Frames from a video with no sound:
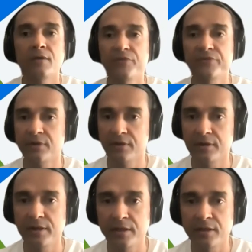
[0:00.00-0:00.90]
We
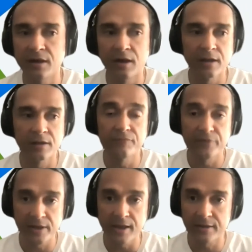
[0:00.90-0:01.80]
certainly are very